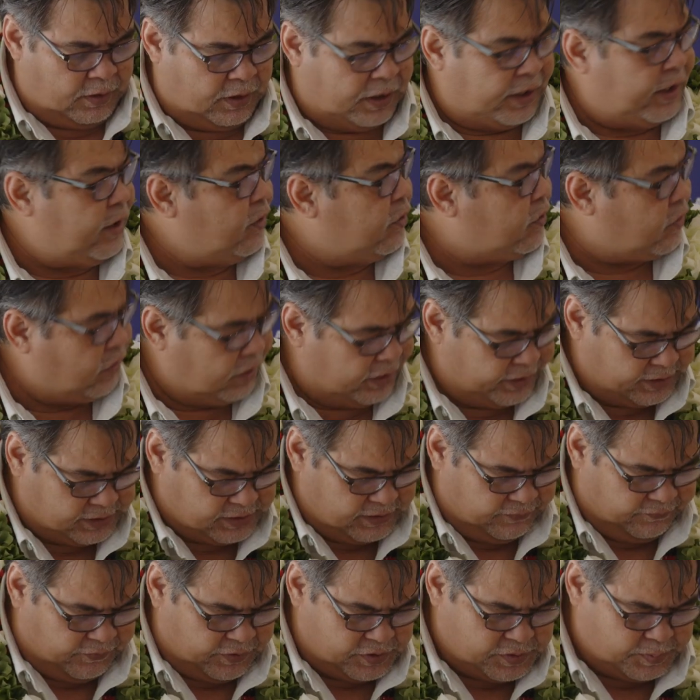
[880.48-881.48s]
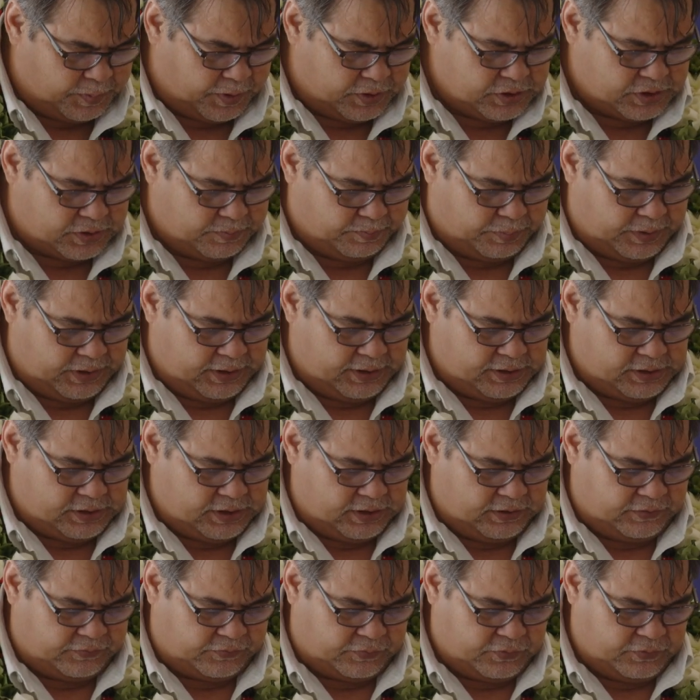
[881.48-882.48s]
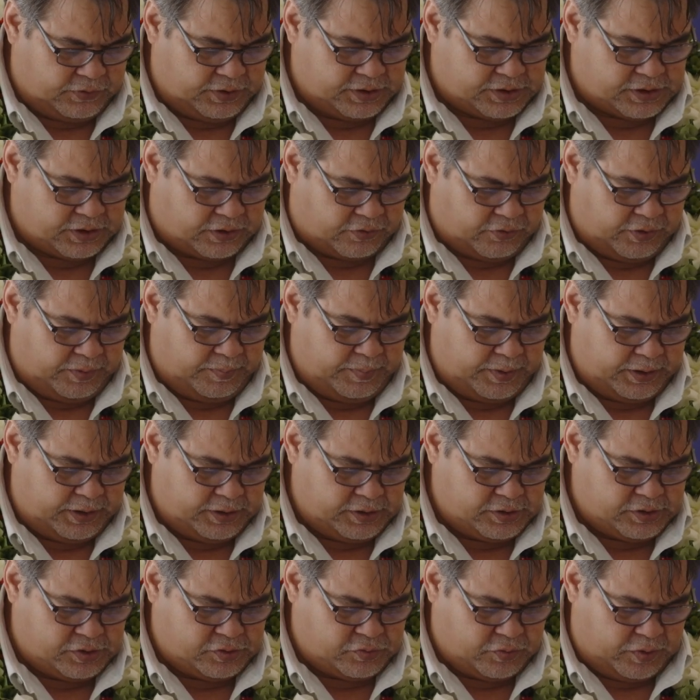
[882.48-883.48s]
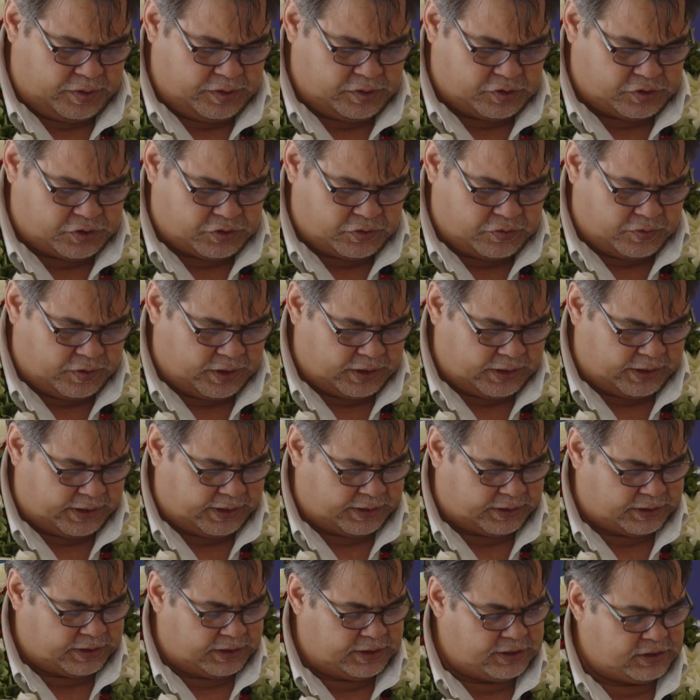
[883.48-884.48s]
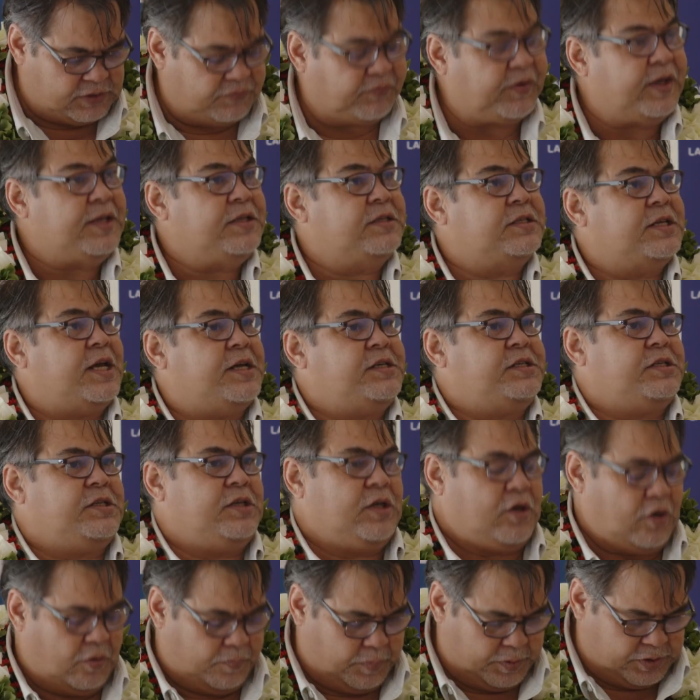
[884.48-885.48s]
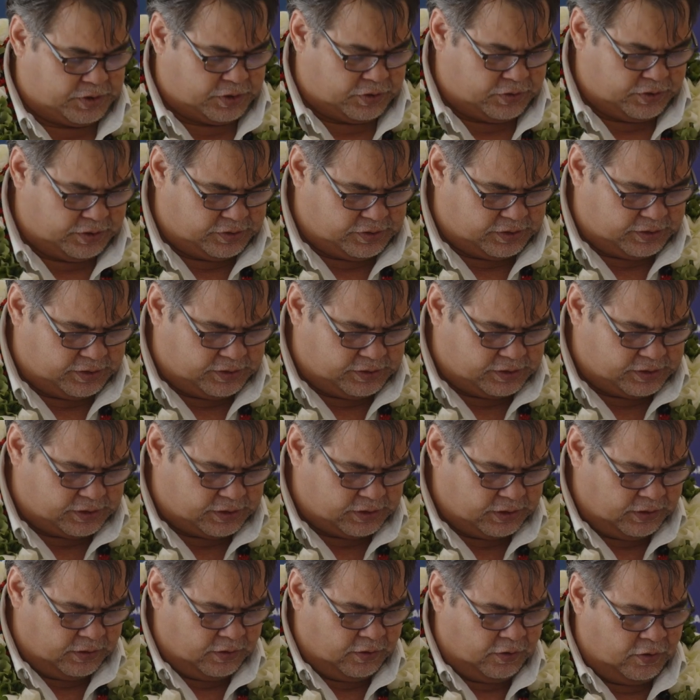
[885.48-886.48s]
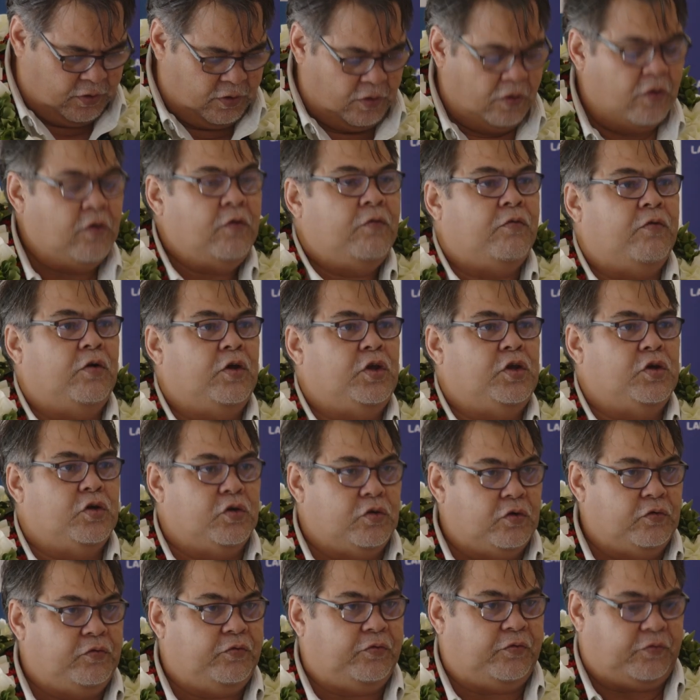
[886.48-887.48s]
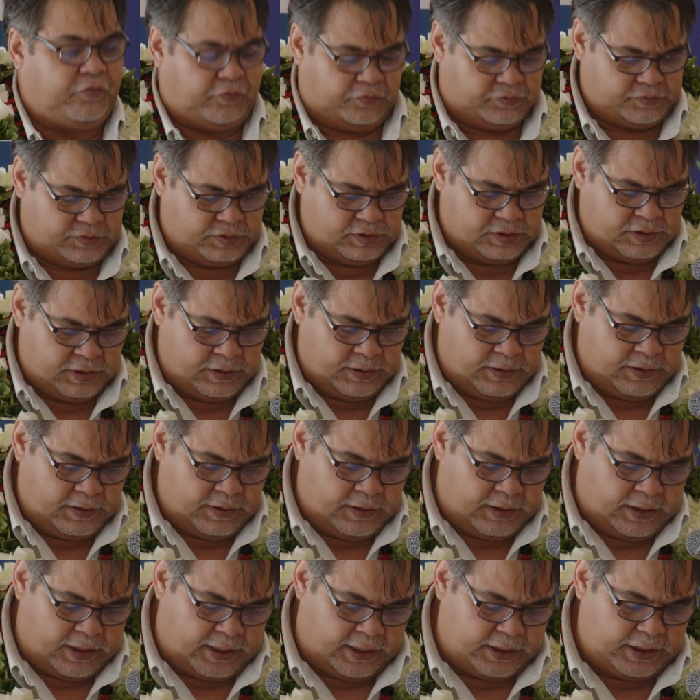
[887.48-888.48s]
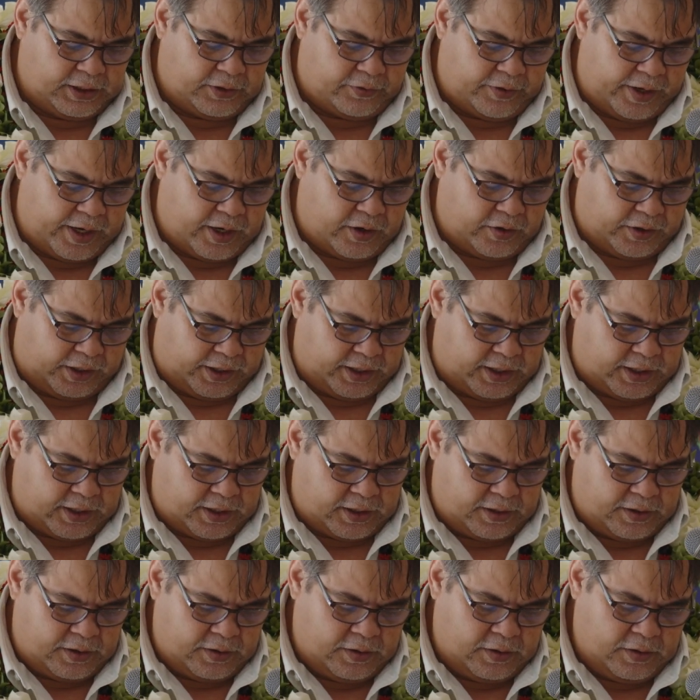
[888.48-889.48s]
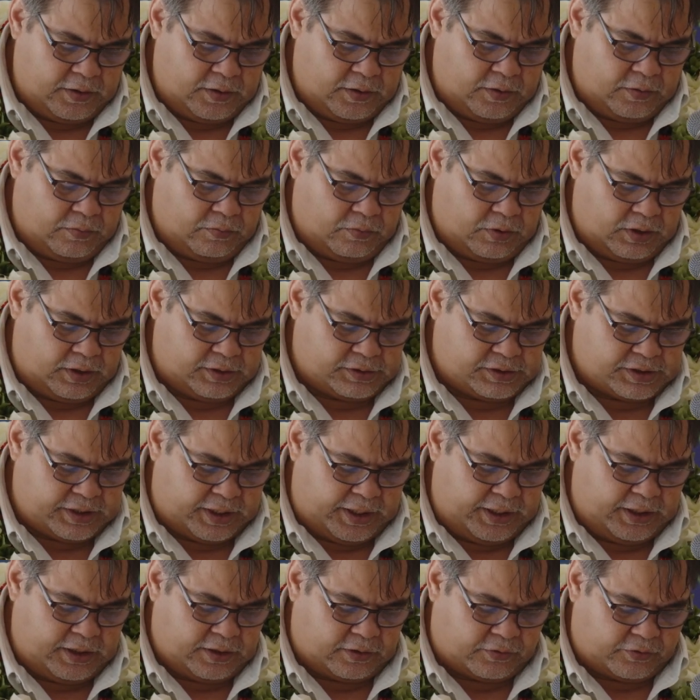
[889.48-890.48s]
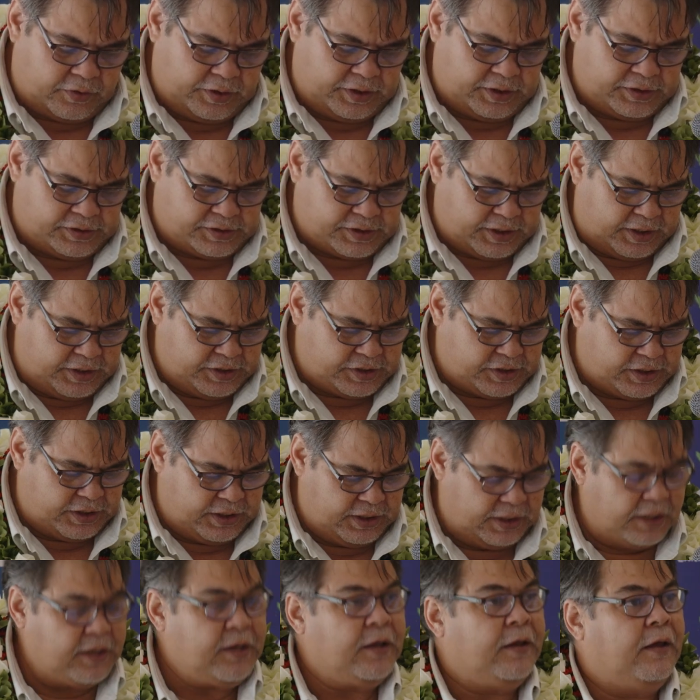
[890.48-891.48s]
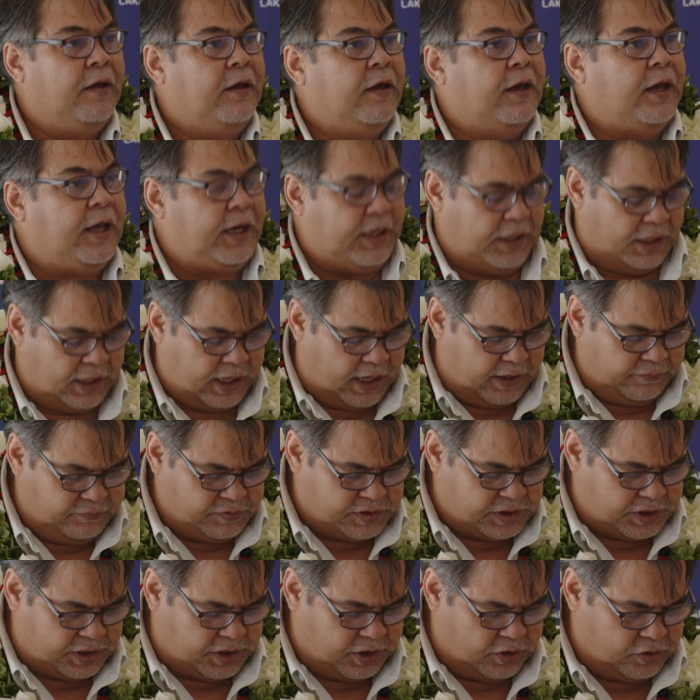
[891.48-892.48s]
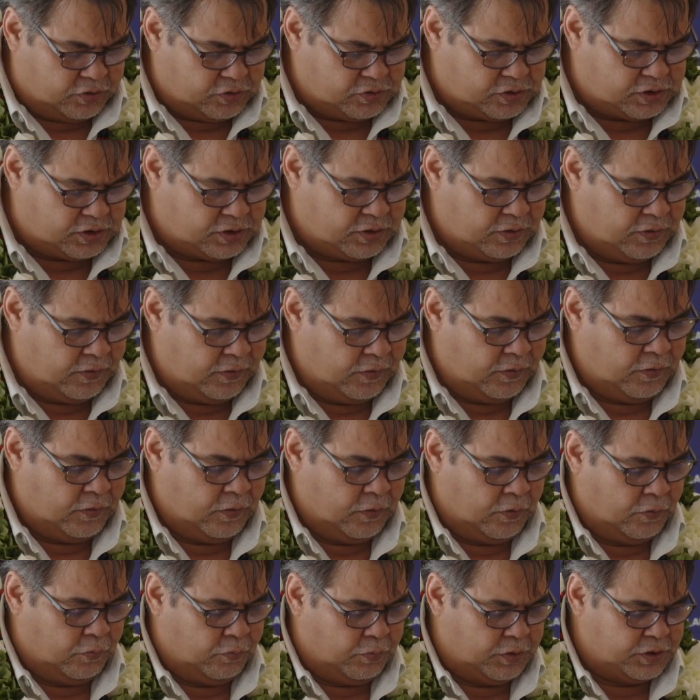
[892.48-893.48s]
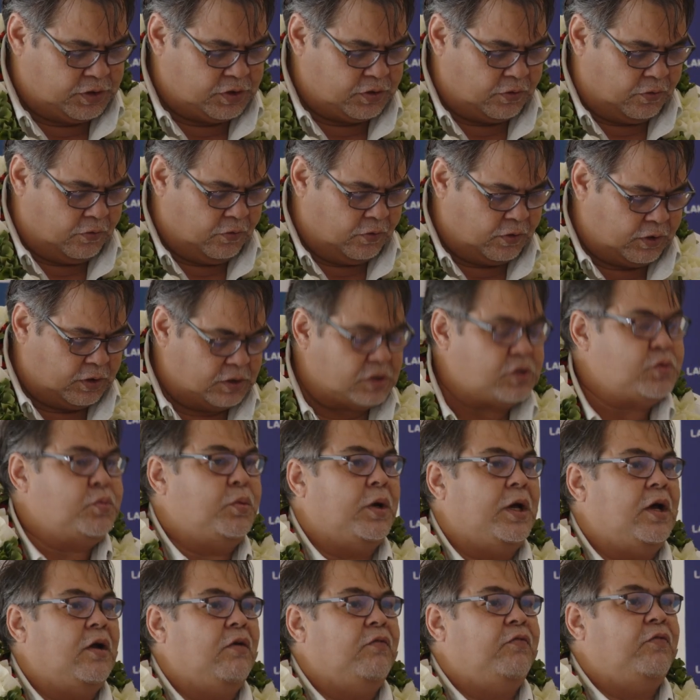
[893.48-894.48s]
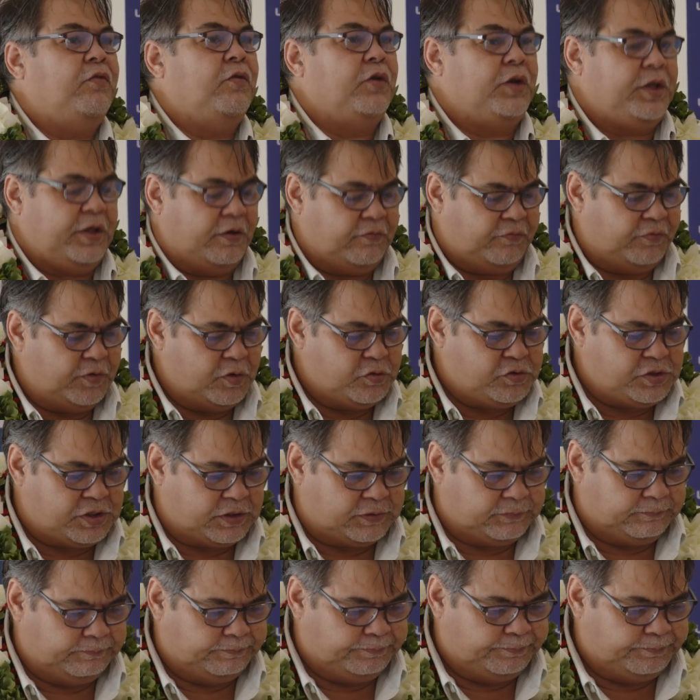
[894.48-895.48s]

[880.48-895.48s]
Our collective responsibility through this agreement is to ensure that these fantastic opportunities for youth under our care will attain accreditation and life skills which augurs well for their future.